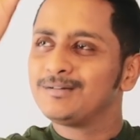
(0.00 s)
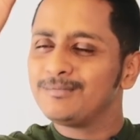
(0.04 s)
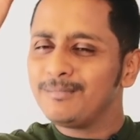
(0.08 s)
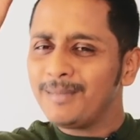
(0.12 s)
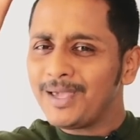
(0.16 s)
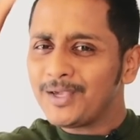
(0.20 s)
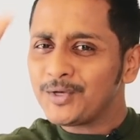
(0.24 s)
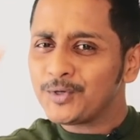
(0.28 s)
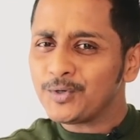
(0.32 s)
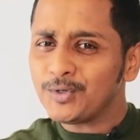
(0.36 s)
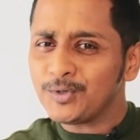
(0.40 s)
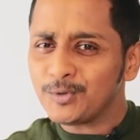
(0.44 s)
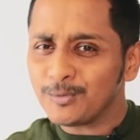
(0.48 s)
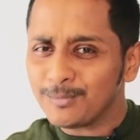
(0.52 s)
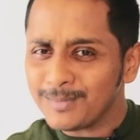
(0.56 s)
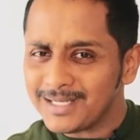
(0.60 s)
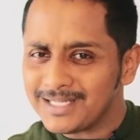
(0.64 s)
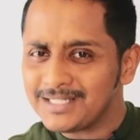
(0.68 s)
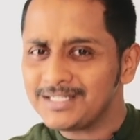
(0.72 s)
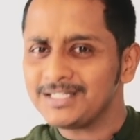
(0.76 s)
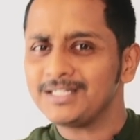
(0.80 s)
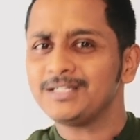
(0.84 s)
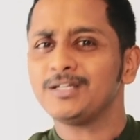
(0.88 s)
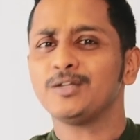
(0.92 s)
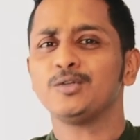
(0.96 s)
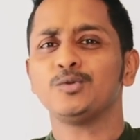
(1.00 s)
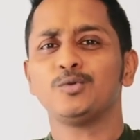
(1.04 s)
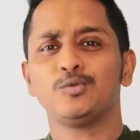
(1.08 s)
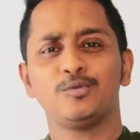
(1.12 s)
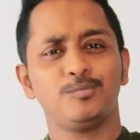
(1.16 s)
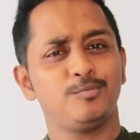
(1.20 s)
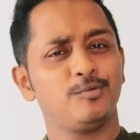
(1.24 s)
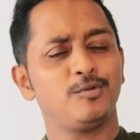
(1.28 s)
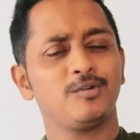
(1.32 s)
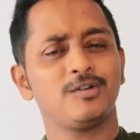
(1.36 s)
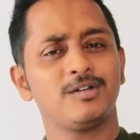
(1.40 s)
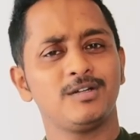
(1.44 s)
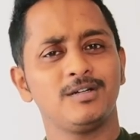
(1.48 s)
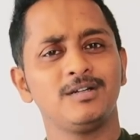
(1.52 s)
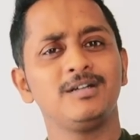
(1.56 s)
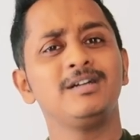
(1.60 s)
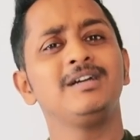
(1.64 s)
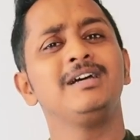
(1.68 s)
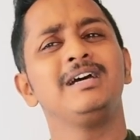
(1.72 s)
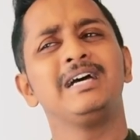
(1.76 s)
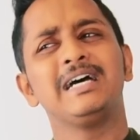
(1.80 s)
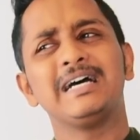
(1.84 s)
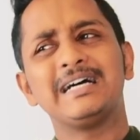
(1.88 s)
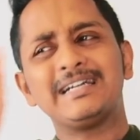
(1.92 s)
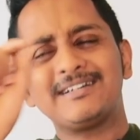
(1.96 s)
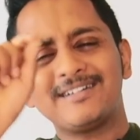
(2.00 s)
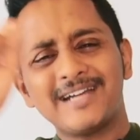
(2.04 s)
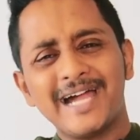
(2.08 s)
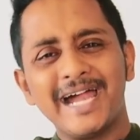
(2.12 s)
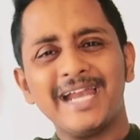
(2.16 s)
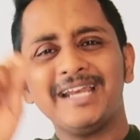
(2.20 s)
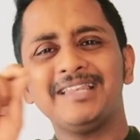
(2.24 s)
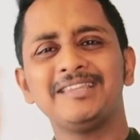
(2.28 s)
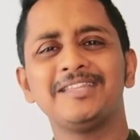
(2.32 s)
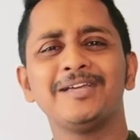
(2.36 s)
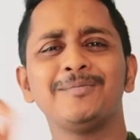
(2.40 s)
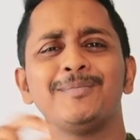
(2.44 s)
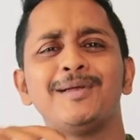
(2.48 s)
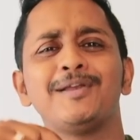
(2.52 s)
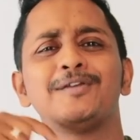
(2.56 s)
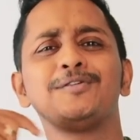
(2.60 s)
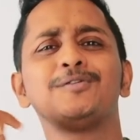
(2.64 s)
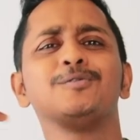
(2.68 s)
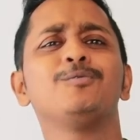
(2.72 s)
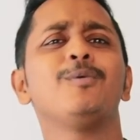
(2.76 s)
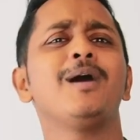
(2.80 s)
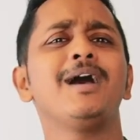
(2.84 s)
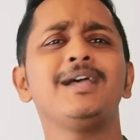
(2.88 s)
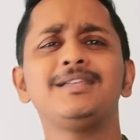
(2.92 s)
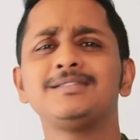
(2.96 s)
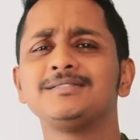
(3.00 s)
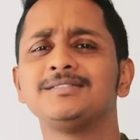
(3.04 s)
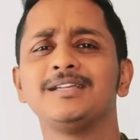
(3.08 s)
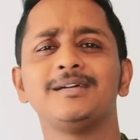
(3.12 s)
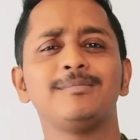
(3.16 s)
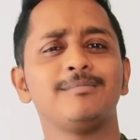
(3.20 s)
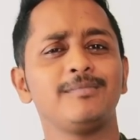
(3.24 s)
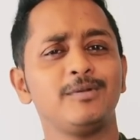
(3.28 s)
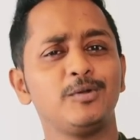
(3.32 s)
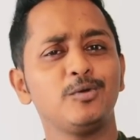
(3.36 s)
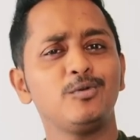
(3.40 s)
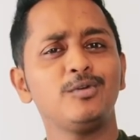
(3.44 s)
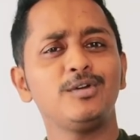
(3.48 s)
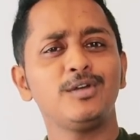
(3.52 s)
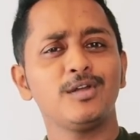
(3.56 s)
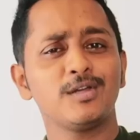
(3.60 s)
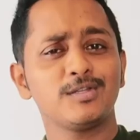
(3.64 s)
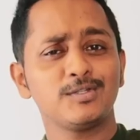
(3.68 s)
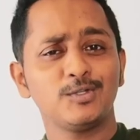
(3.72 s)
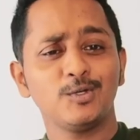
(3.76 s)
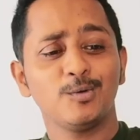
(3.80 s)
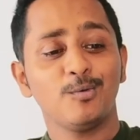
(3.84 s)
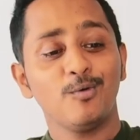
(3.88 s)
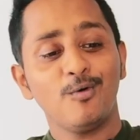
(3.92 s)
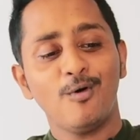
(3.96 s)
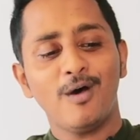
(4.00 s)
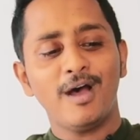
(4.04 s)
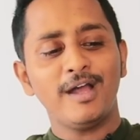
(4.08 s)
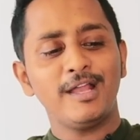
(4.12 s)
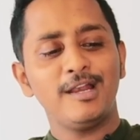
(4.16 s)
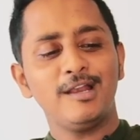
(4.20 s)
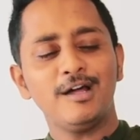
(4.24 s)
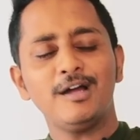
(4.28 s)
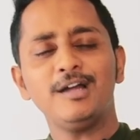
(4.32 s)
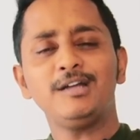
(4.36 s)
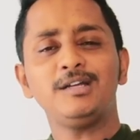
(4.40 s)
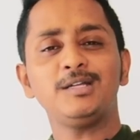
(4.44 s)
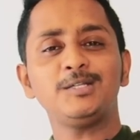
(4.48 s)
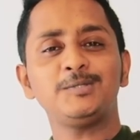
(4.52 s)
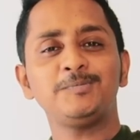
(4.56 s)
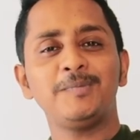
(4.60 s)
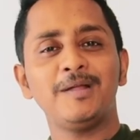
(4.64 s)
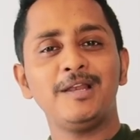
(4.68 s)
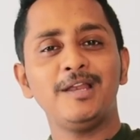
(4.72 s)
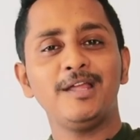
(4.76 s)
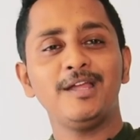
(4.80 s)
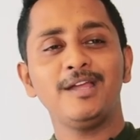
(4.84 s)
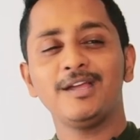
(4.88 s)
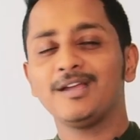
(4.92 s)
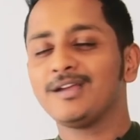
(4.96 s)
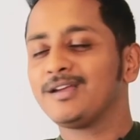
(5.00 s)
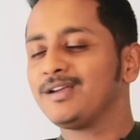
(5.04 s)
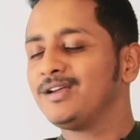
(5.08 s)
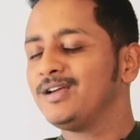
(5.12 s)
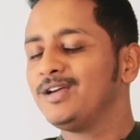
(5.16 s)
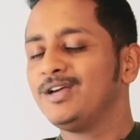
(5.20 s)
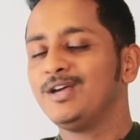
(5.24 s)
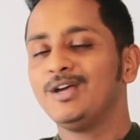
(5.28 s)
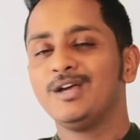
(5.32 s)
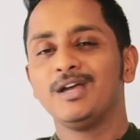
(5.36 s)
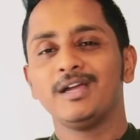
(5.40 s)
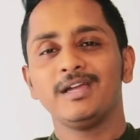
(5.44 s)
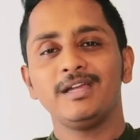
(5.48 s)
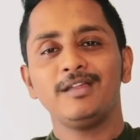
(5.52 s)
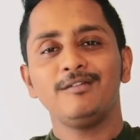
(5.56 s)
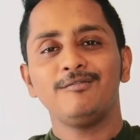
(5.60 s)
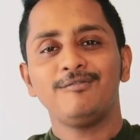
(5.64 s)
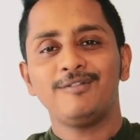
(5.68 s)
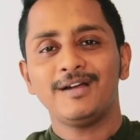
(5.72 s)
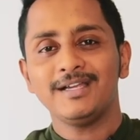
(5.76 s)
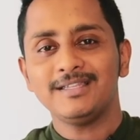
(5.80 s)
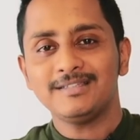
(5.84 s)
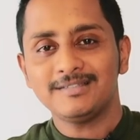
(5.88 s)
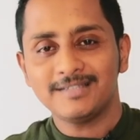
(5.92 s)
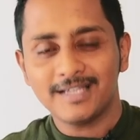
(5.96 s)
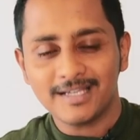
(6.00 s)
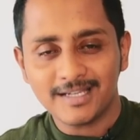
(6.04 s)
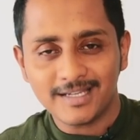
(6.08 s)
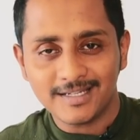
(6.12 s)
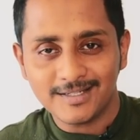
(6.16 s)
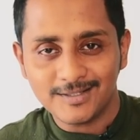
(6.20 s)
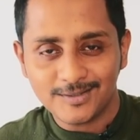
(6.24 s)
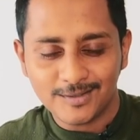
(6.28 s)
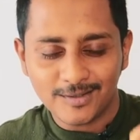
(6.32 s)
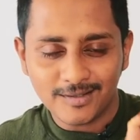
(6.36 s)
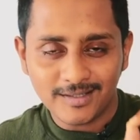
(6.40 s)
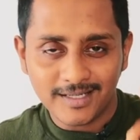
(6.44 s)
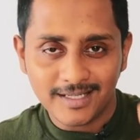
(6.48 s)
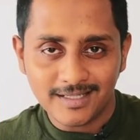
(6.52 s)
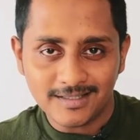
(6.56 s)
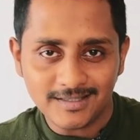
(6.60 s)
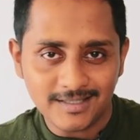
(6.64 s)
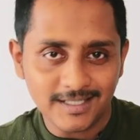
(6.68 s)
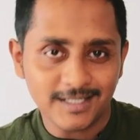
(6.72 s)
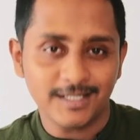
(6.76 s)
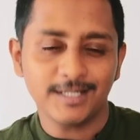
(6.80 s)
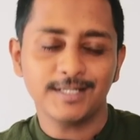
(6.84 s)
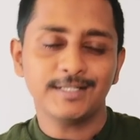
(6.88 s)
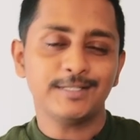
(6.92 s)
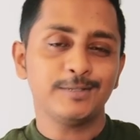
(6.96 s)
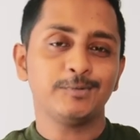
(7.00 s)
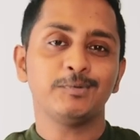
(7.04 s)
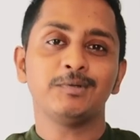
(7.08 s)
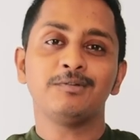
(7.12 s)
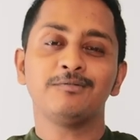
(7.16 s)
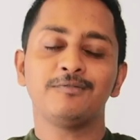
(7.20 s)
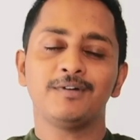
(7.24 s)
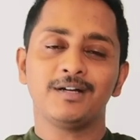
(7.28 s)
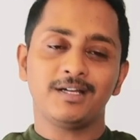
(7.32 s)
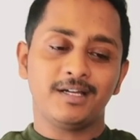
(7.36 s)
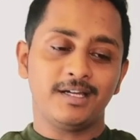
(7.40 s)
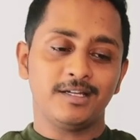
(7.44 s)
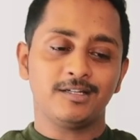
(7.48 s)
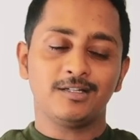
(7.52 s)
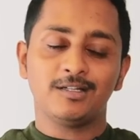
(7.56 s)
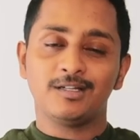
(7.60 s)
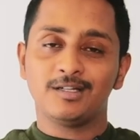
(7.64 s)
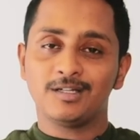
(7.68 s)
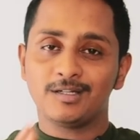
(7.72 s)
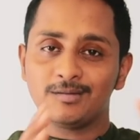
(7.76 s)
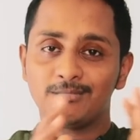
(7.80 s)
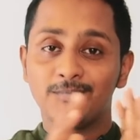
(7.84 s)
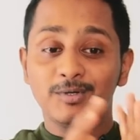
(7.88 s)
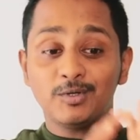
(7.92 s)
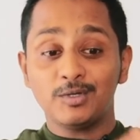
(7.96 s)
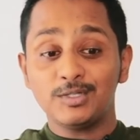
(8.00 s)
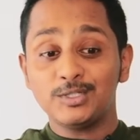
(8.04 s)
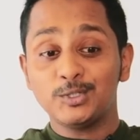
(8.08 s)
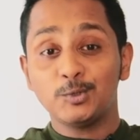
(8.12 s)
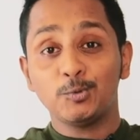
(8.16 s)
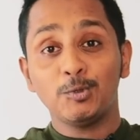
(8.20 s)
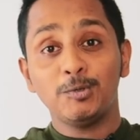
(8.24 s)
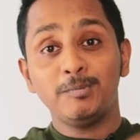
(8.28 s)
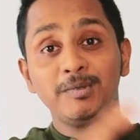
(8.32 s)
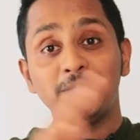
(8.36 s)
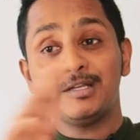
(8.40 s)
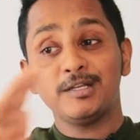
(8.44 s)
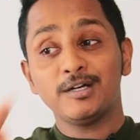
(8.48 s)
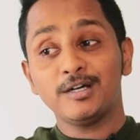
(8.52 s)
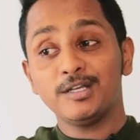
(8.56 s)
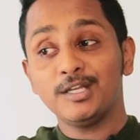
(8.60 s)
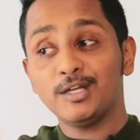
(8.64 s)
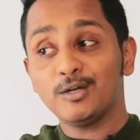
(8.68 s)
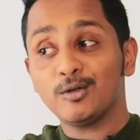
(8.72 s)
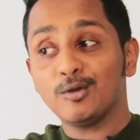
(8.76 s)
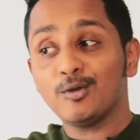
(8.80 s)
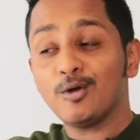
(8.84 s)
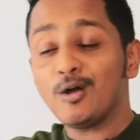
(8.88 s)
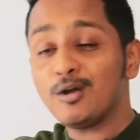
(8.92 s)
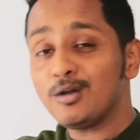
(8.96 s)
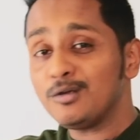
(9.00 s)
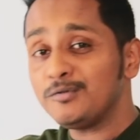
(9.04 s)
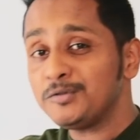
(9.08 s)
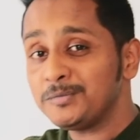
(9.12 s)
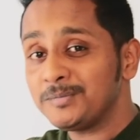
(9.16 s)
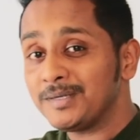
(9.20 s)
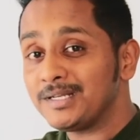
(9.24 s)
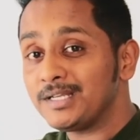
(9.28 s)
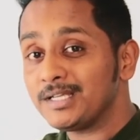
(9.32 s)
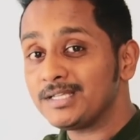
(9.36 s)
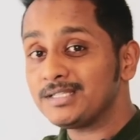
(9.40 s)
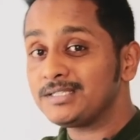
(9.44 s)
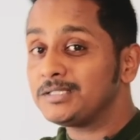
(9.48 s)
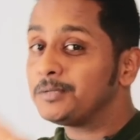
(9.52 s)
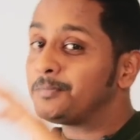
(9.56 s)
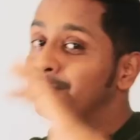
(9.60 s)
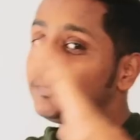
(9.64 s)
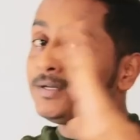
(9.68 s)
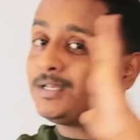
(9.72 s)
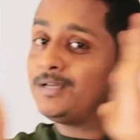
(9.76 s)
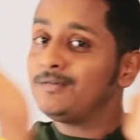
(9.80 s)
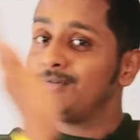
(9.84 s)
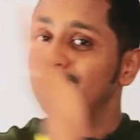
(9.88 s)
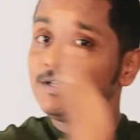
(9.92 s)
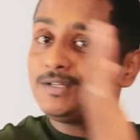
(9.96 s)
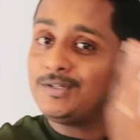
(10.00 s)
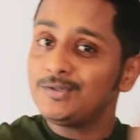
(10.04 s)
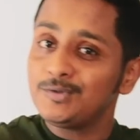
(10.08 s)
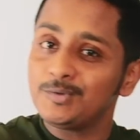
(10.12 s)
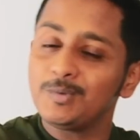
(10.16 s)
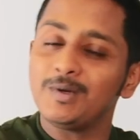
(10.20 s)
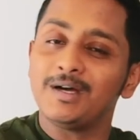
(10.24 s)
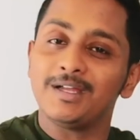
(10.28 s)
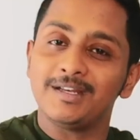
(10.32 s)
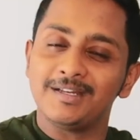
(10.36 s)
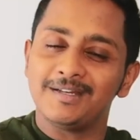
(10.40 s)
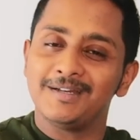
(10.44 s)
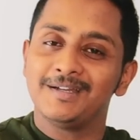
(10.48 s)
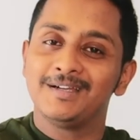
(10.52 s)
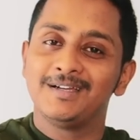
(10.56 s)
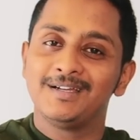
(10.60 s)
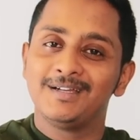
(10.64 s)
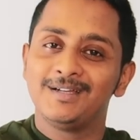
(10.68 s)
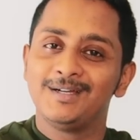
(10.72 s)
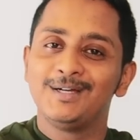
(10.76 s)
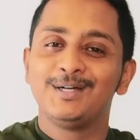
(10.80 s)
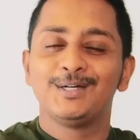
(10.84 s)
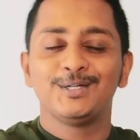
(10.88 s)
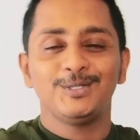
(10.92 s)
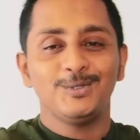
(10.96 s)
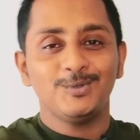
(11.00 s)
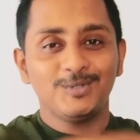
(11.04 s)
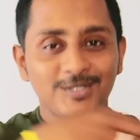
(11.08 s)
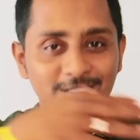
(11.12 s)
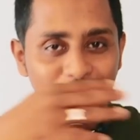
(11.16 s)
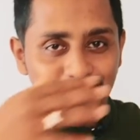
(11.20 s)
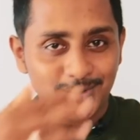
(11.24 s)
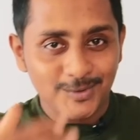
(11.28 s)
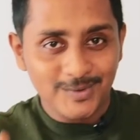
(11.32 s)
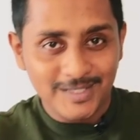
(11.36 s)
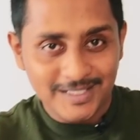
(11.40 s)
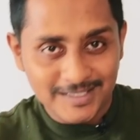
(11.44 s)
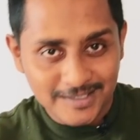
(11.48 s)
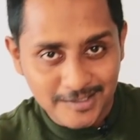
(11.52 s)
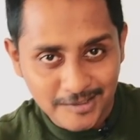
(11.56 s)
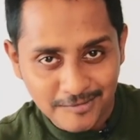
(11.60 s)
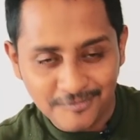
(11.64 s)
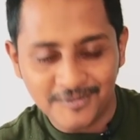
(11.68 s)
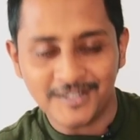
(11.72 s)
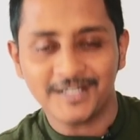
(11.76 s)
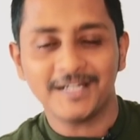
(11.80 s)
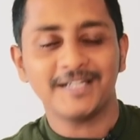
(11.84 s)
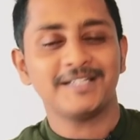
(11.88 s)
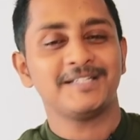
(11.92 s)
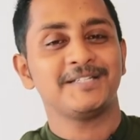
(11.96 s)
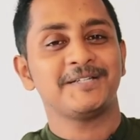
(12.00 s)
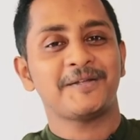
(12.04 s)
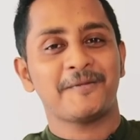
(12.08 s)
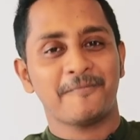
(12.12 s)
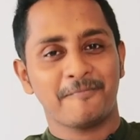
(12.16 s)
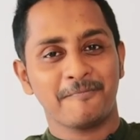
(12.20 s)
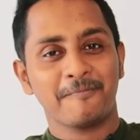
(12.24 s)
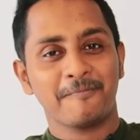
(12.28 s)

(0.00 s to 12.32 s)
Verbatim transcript: make sure you maintain a notebook. Write them and revise them. Don't assume, oh, I learned a spelling. In five seconds or ten seconds, you will forget. Because you will be learning a lot of spellings. The previous one, you tend to easily forget.